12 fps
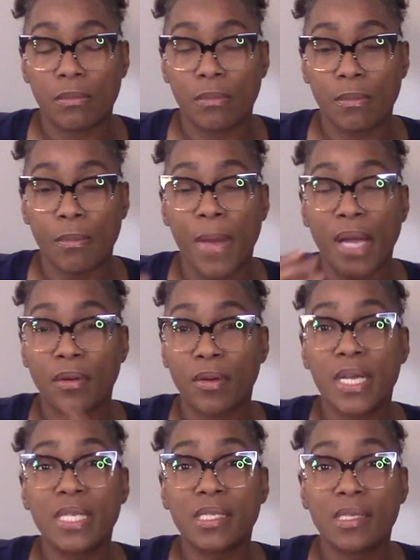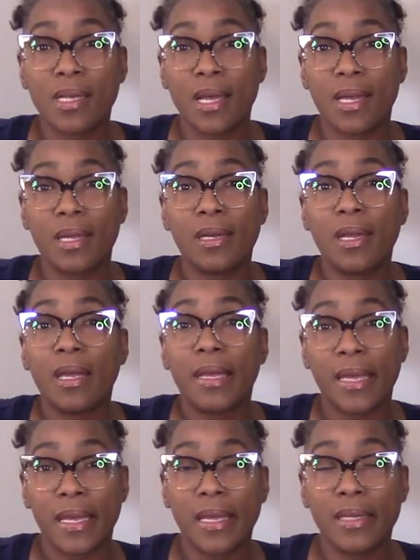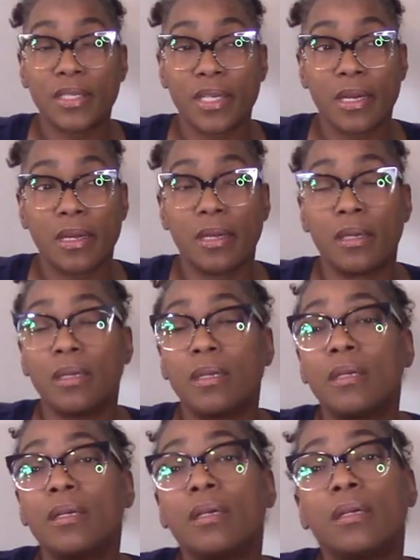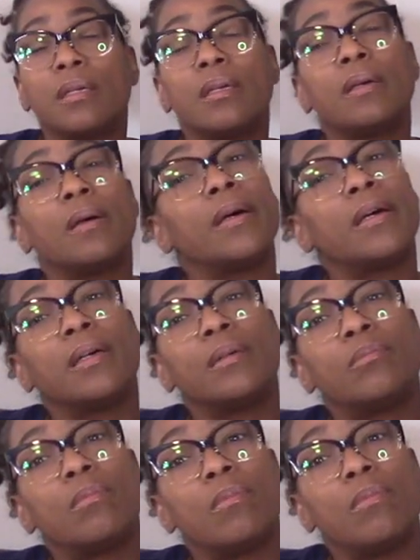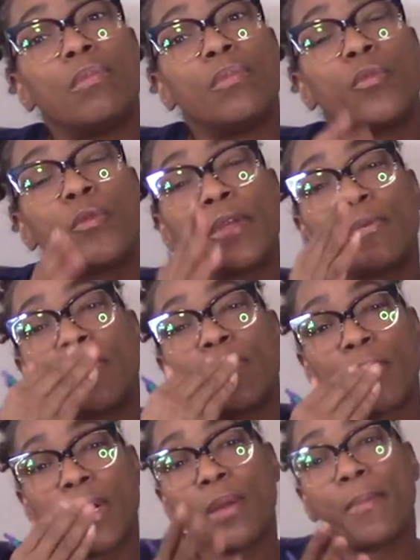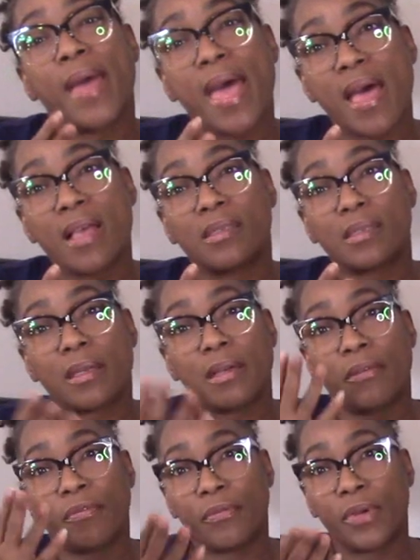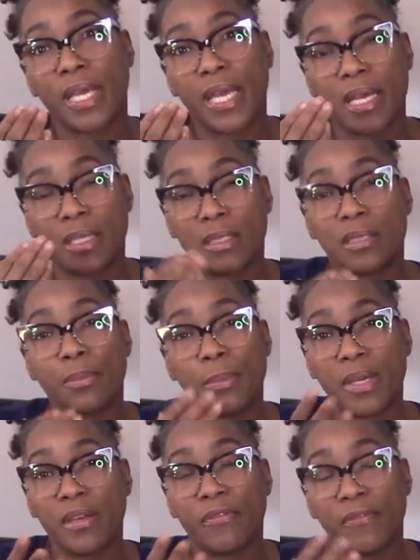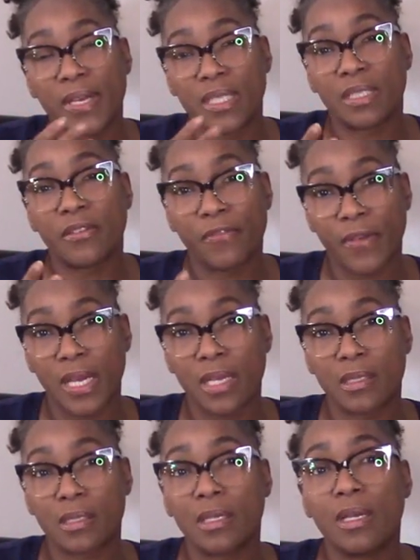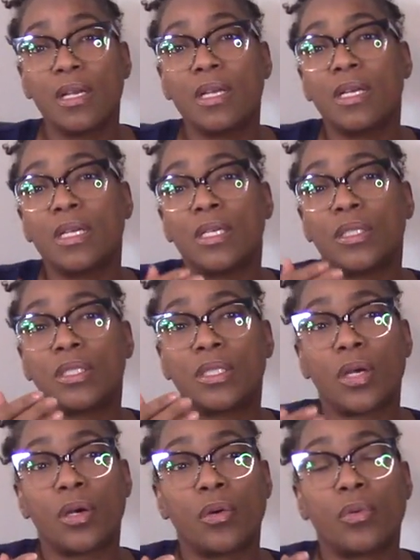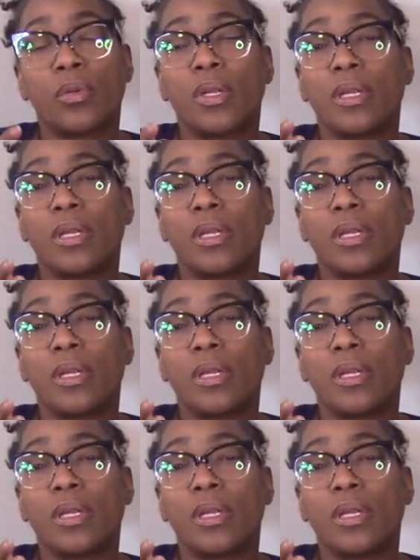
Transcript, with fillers: my grandson, AJ, um, we would wear a mask if we had to be face to face. So